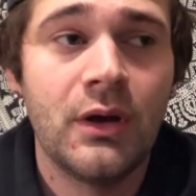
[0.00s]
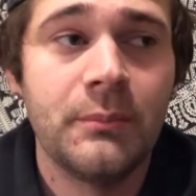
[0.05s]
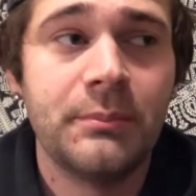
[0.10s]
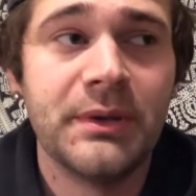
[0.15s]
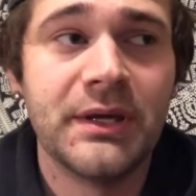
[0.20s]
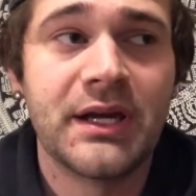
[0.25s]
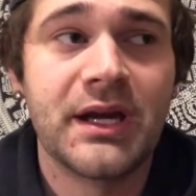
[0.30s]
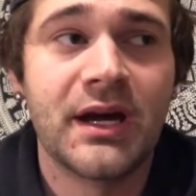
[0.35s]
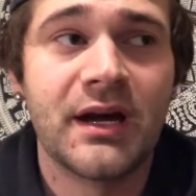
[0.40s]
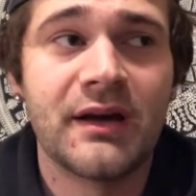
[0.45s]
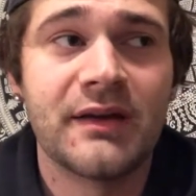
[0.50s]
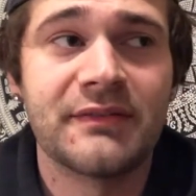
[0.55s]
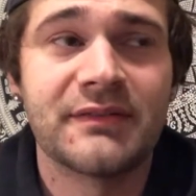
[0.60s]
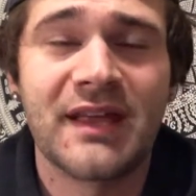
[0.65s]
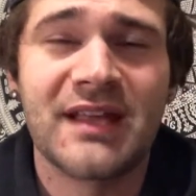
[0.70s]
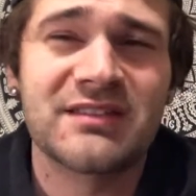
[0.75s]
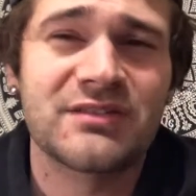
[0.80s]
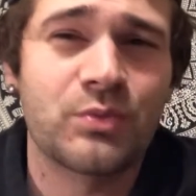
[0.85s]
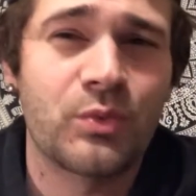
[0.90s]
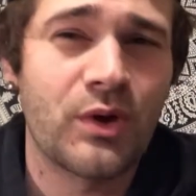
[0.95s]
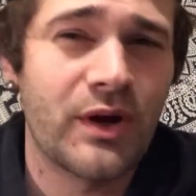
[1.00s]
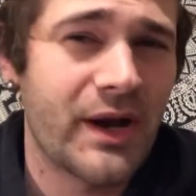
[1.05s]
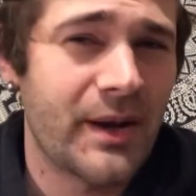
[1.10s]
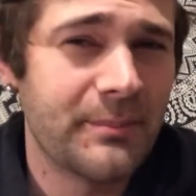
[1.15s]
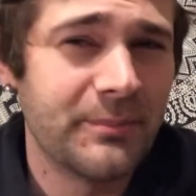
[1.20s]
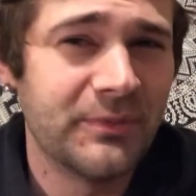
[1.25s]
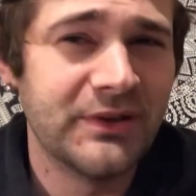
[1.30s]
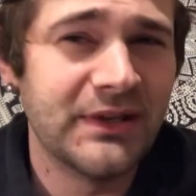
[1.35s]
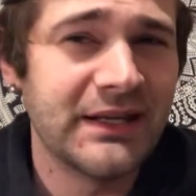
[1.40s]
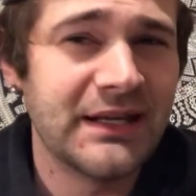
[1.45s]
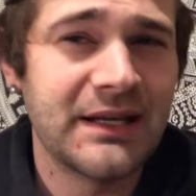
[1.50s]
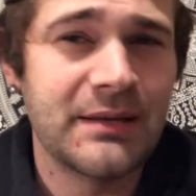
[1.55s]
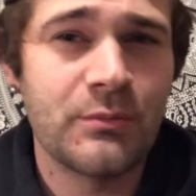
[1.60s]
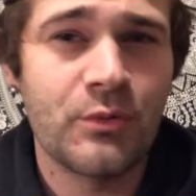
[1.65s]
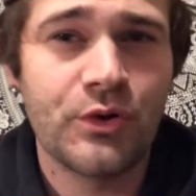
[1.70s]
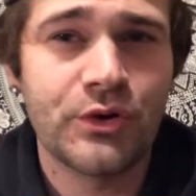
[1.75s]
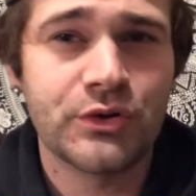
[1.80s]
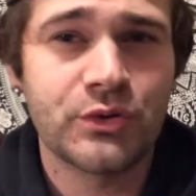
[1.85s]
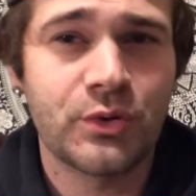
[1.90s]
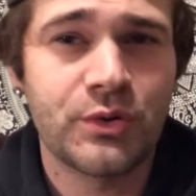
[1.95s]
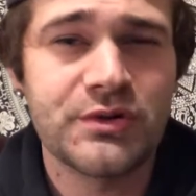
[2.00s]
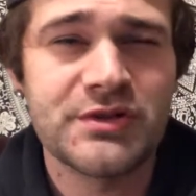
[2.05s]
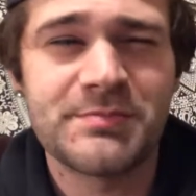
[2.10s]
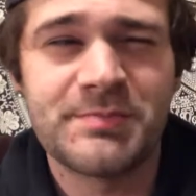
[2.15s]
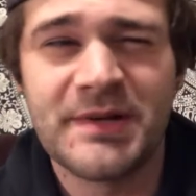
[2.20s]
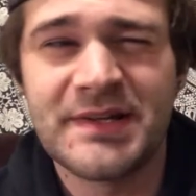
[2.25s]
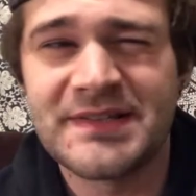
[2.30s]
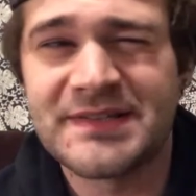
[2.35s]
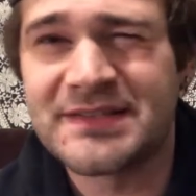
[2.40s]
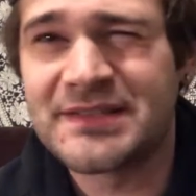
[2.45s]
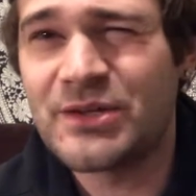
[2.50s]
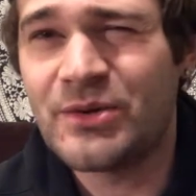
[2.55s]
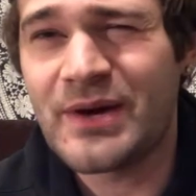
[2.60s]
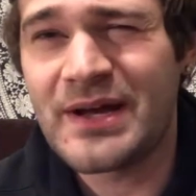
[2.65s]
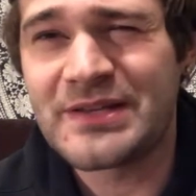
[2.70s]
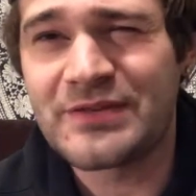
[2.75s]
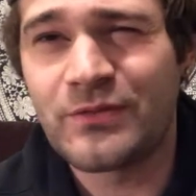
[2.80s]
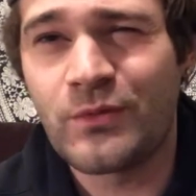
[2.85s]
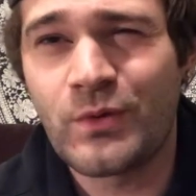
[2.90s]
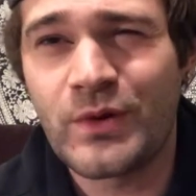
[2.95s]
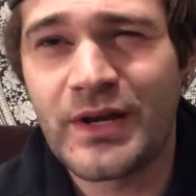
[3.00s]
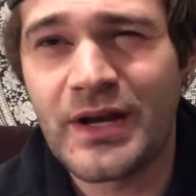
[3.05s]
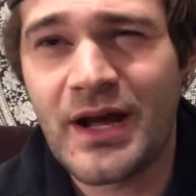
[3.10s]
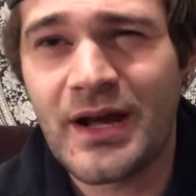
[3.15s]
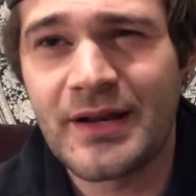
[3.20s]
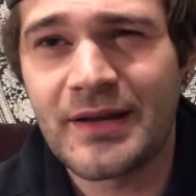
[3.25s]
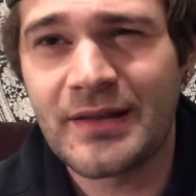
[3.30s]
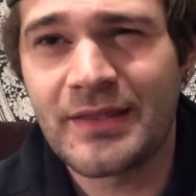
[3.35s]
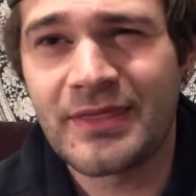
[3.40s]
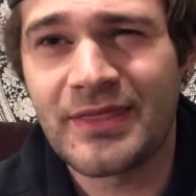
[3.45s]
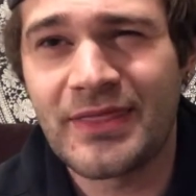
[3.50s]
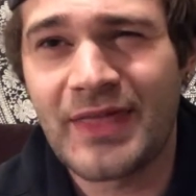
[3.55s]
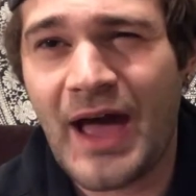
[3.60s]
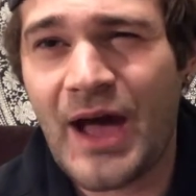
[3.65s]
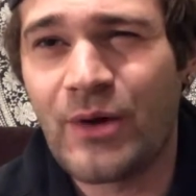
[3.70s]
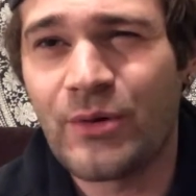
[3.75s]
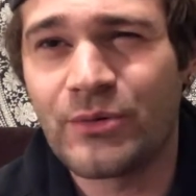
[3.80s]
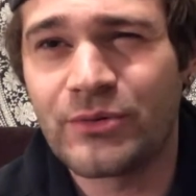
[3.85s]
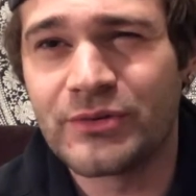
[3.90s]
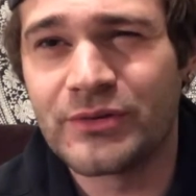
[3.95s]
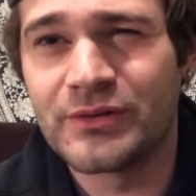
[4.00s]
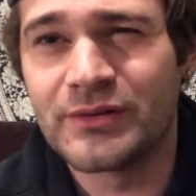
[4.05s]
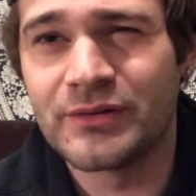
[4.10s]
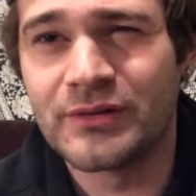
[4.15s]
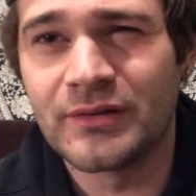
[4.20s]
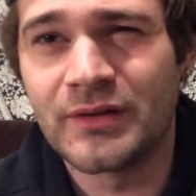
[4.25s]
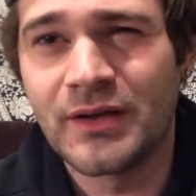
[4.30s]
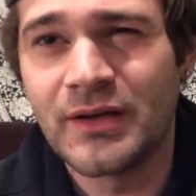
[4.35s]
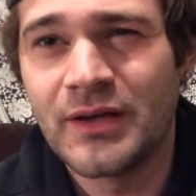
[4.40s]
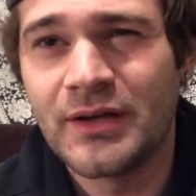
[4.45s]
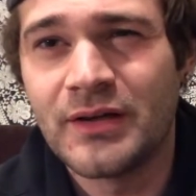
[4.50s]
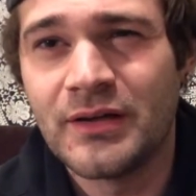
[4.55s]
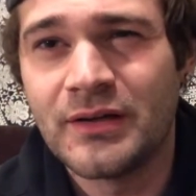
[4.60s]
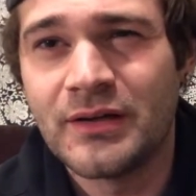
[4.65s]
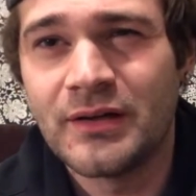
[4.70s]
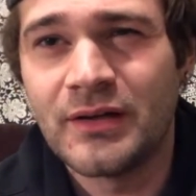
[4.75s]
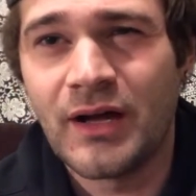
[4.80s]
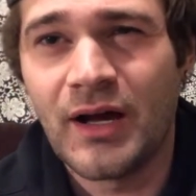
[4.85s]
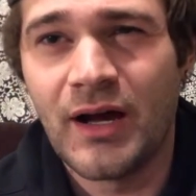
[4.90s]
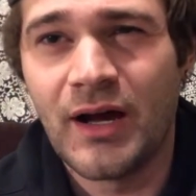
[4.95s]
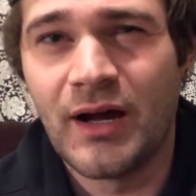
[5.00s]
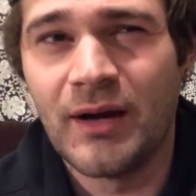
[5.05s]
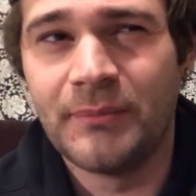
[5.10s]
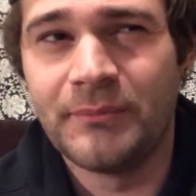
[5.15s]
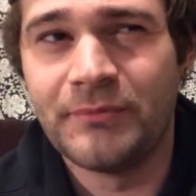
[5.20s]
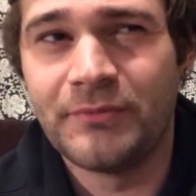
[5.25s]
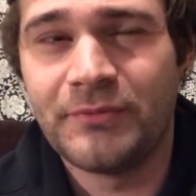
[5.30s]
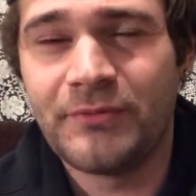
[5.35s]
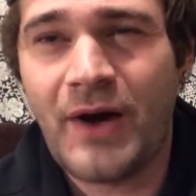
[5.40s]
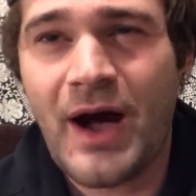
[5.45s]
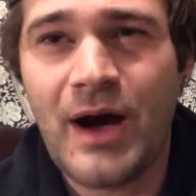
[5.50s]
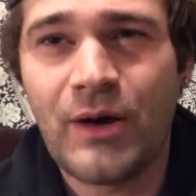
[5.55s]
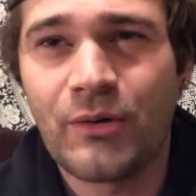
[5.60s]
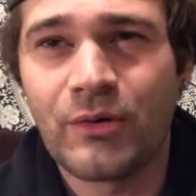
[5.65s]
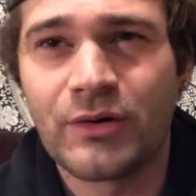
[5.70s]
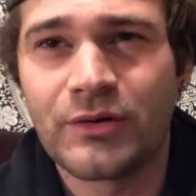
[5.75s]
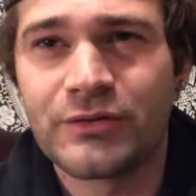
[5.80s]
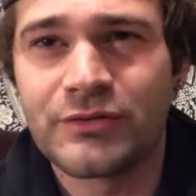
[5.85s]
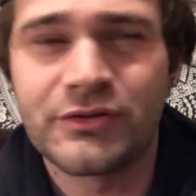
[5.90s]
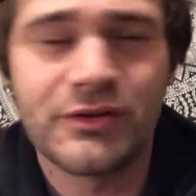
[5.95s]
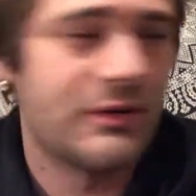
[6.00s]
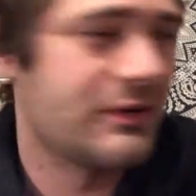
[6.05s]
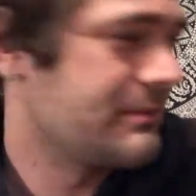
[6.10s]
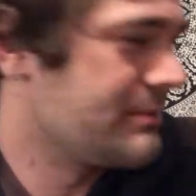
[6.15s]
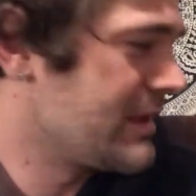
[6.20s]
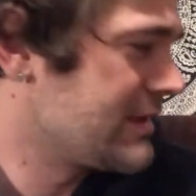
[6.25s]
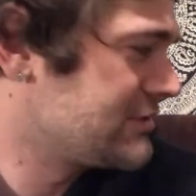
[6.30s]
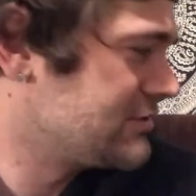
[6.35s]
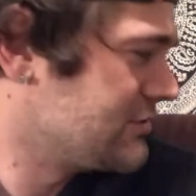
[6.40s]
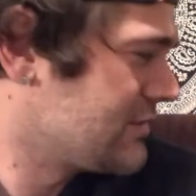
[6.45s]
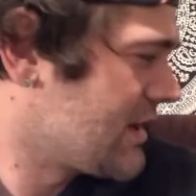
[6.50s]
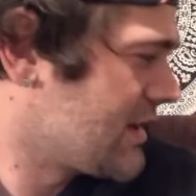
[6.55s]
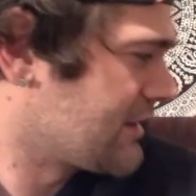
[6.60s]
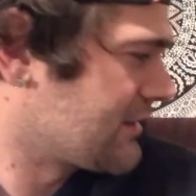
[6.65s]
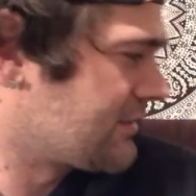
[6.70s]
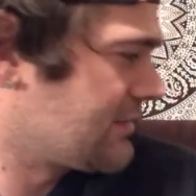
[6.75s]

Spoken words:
because that's what I'm leaning more towards, but it still has 49,000 followers. So it makes you kind